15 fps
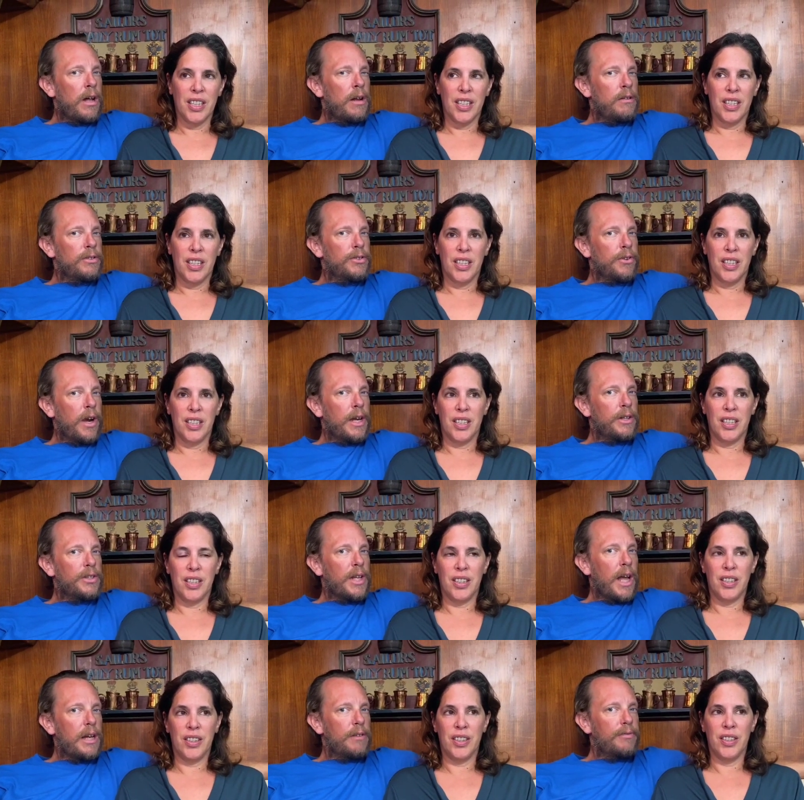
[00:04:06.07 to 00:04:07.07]
Speaker 1: a lot of
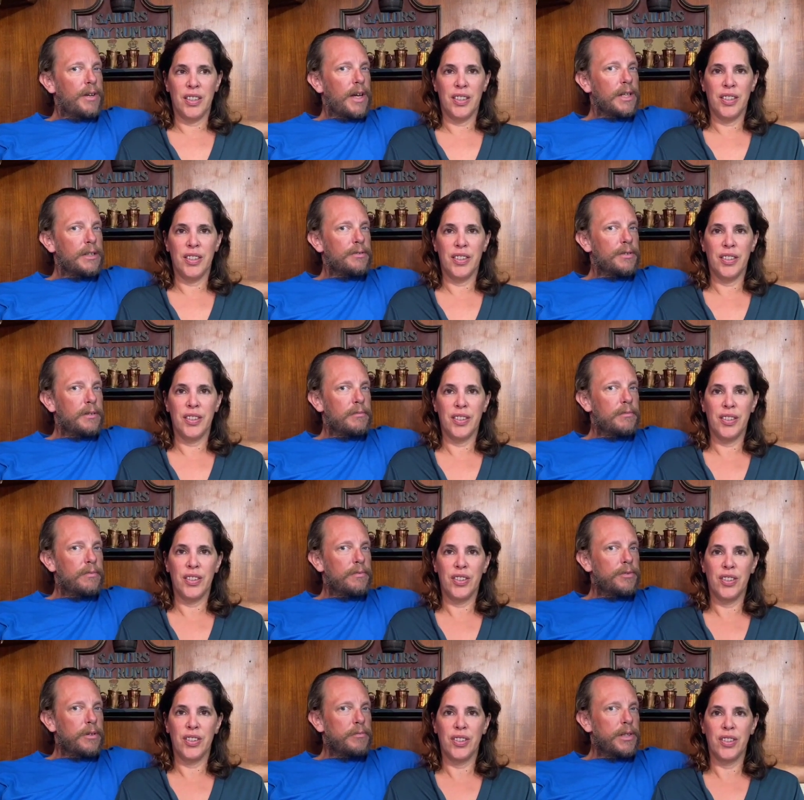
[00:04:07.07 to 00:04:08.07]
strange side effects from
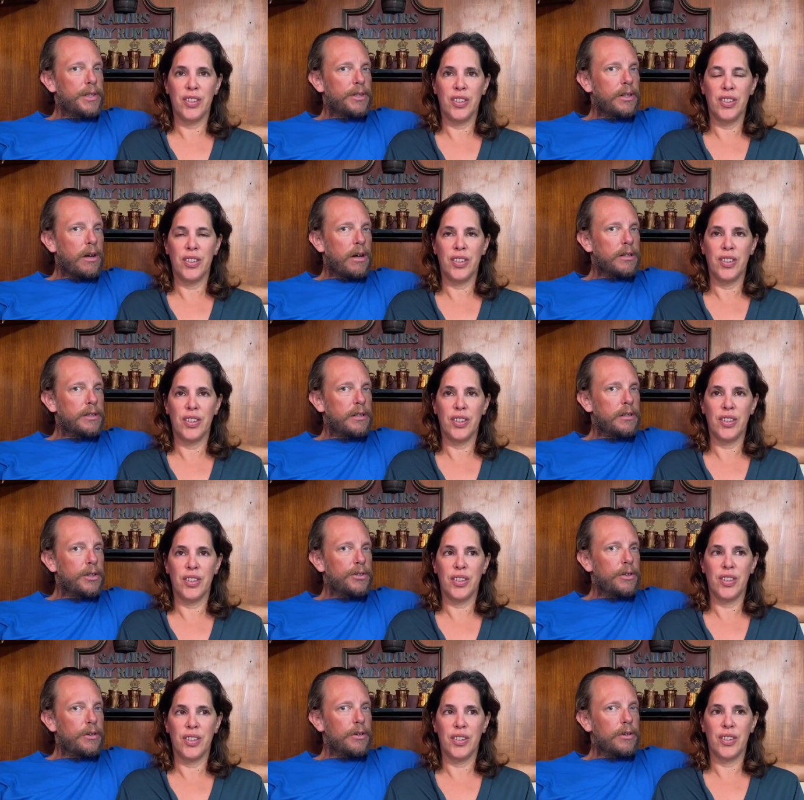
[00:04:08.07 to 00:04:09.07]
from this toxin,
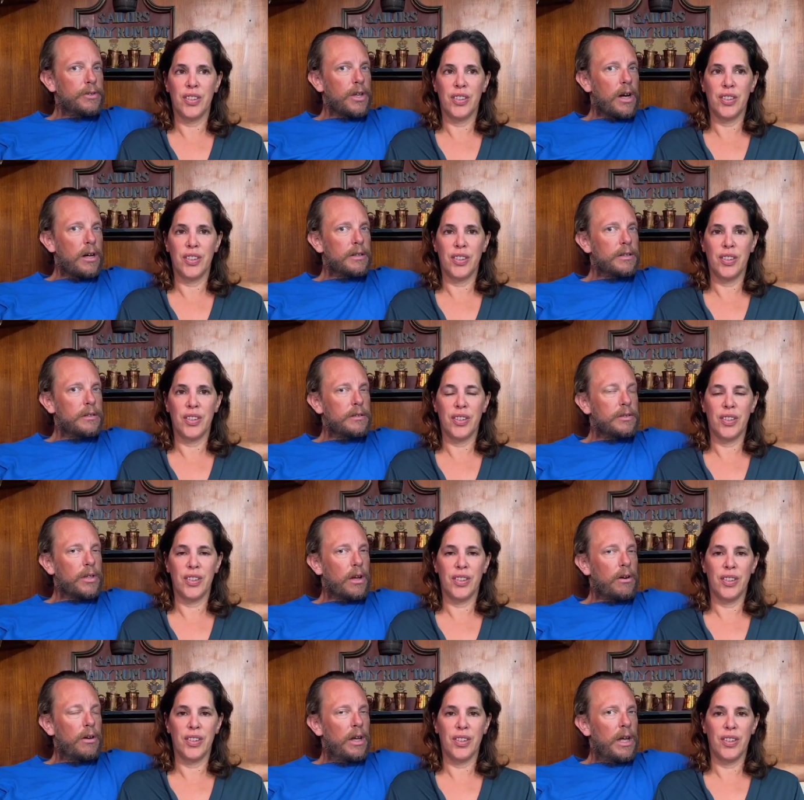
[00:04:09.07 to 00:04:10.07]
this neurotoxin.
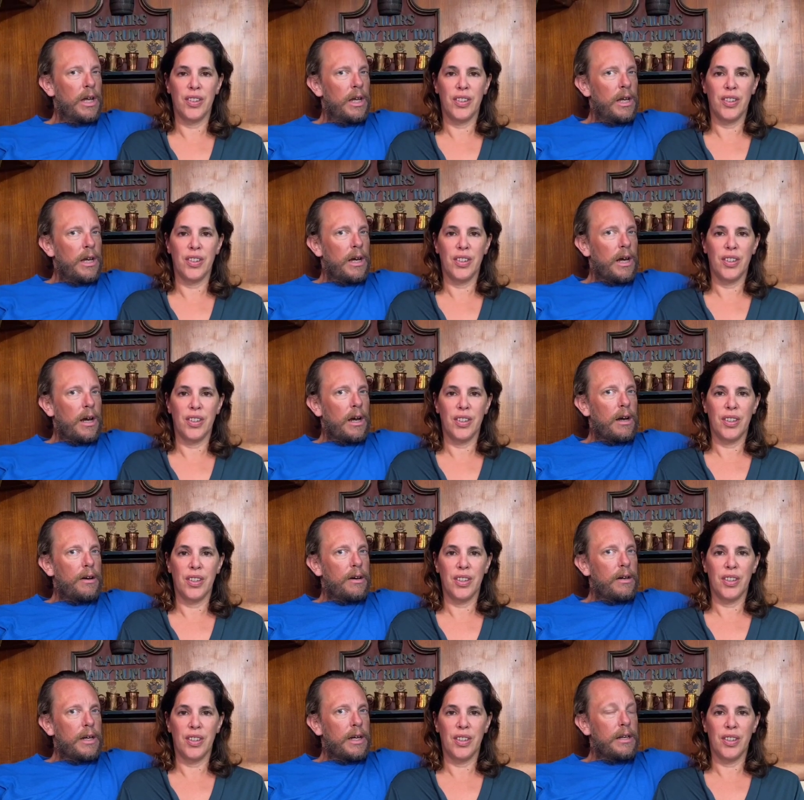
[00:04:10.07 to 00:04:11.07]
So
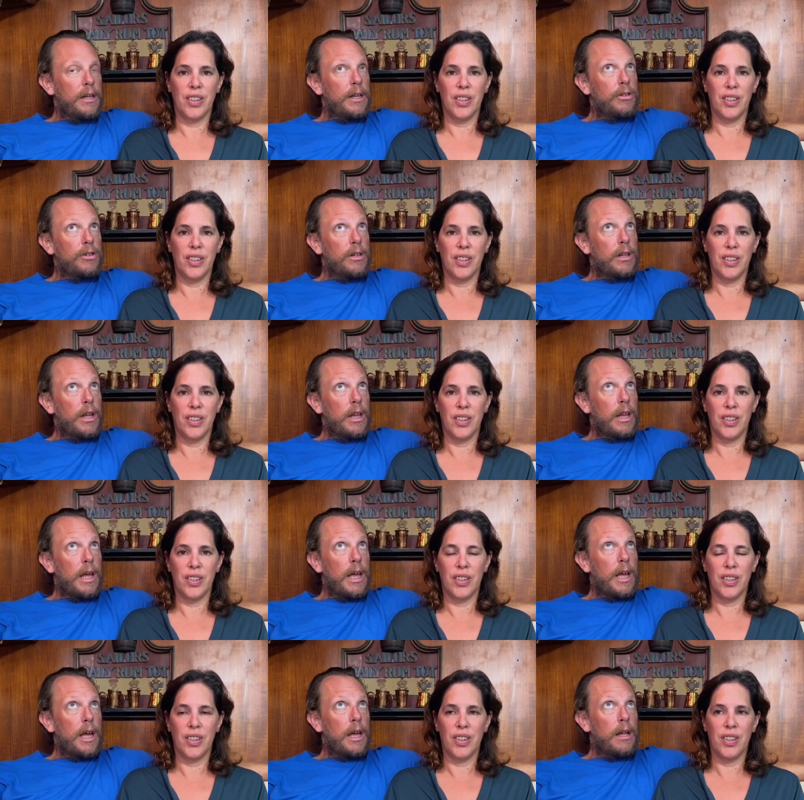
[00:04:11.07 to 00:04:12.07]
uh, in addition to
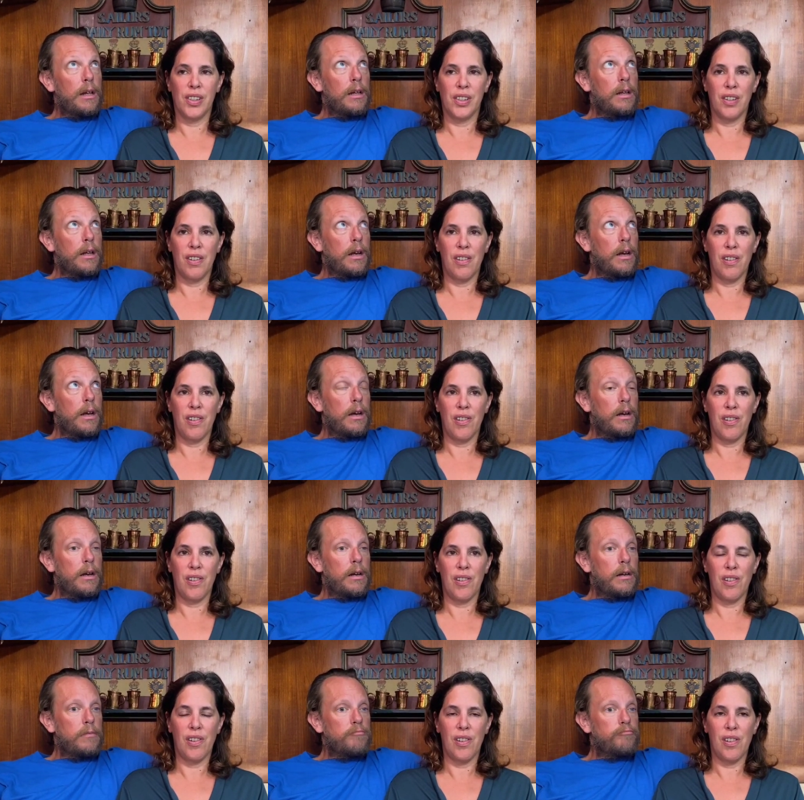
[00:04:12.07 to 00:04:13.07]
that,
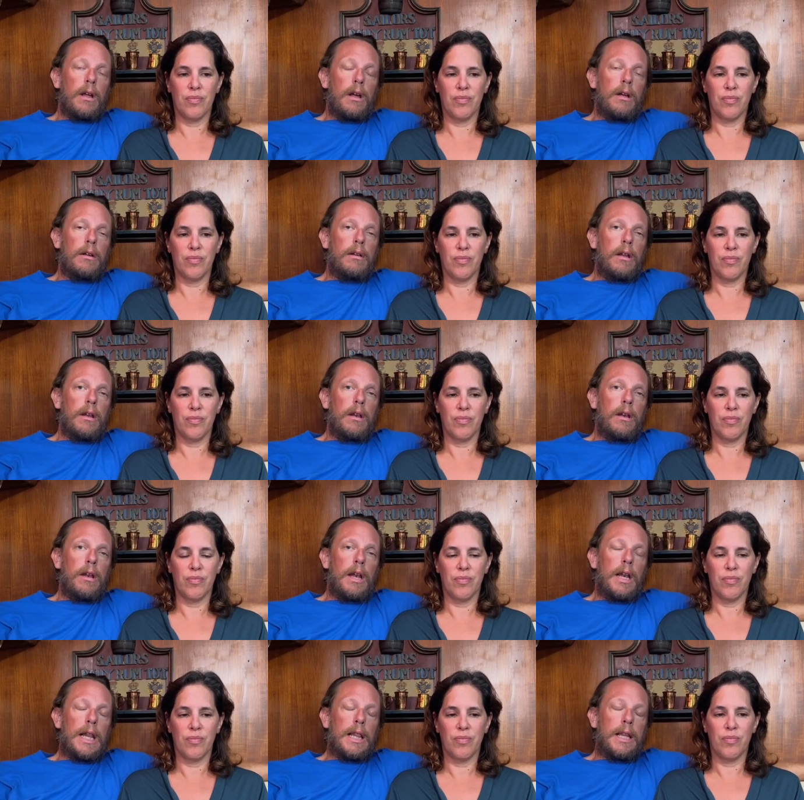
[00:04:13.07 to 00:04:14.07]
um, a
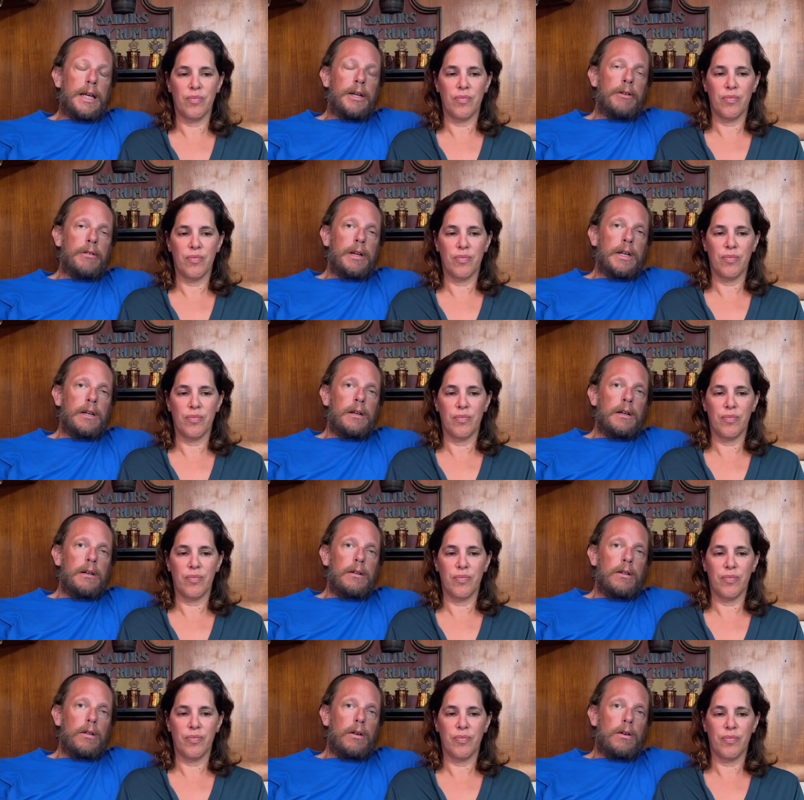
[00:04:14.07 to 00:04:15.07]
lingering
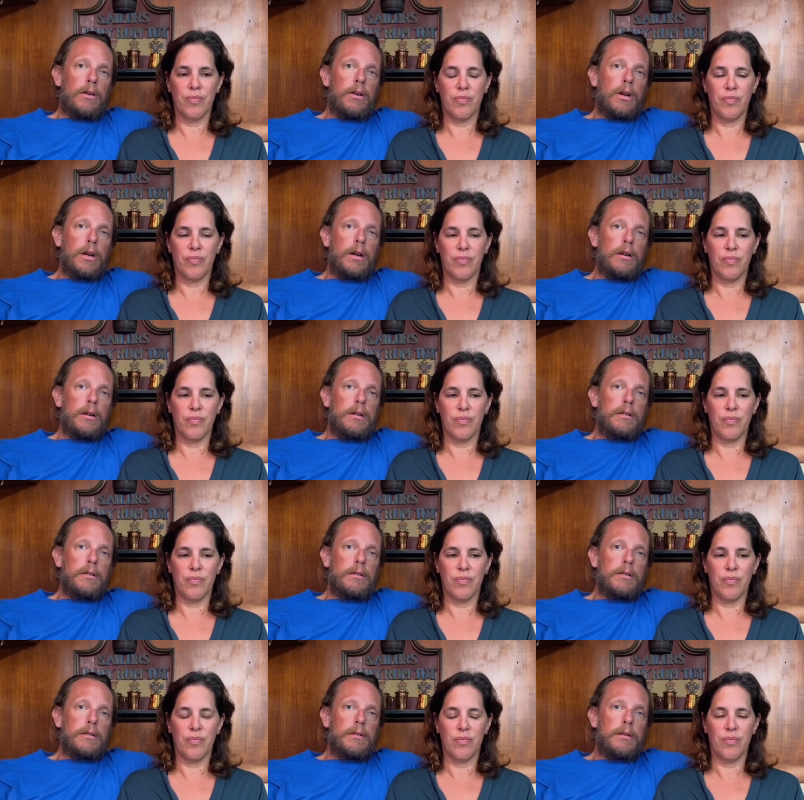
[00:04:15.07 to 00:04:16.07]
long
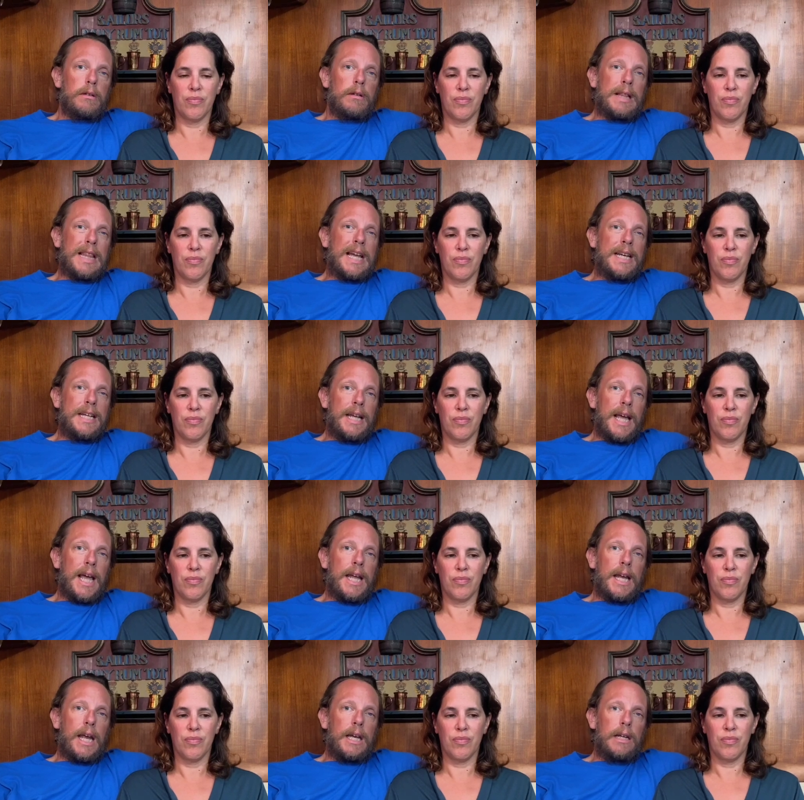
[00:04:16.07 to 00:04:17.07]
light
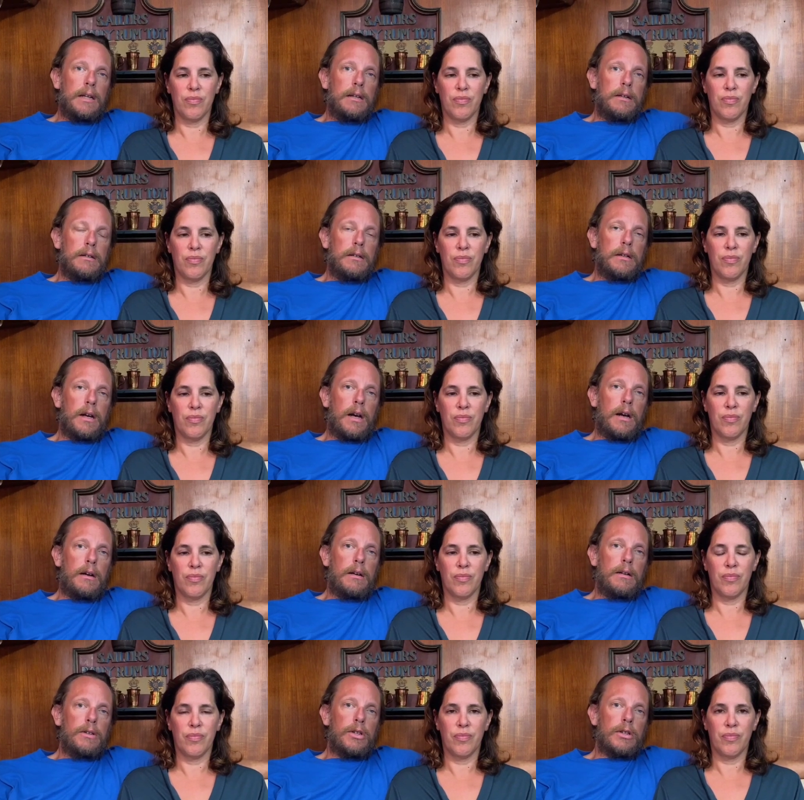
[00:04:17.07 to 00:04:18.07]
headache.
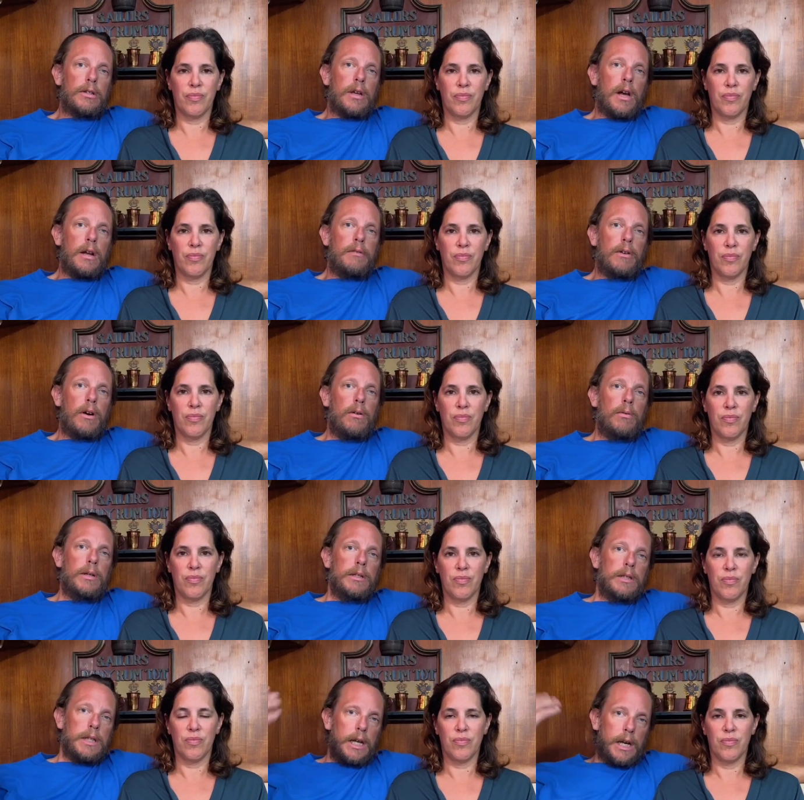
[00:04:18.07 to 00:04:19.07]
Uh, it's just kind of
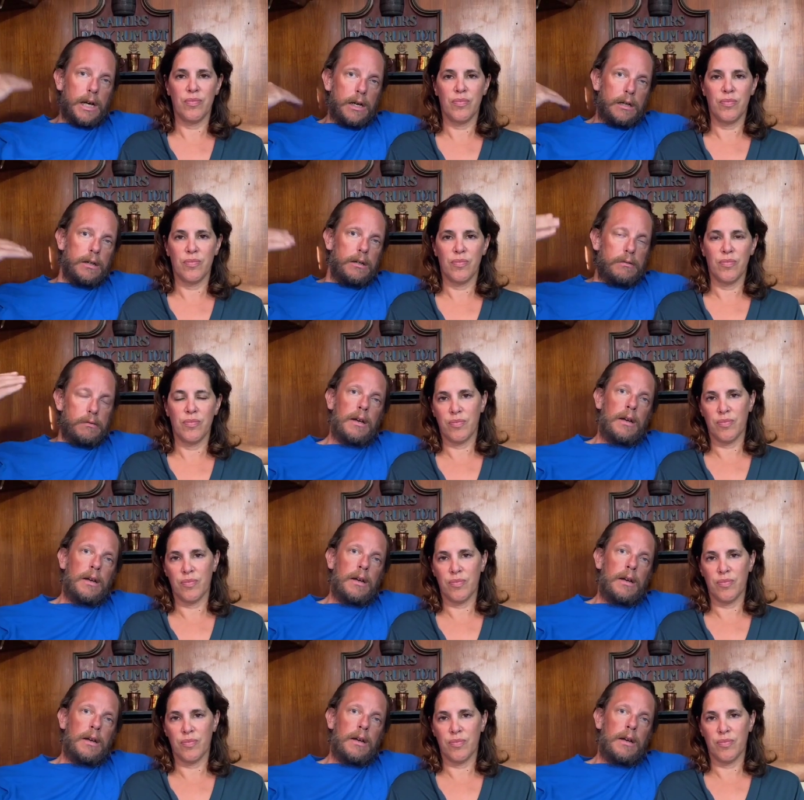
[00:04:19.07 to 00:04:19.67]
always there,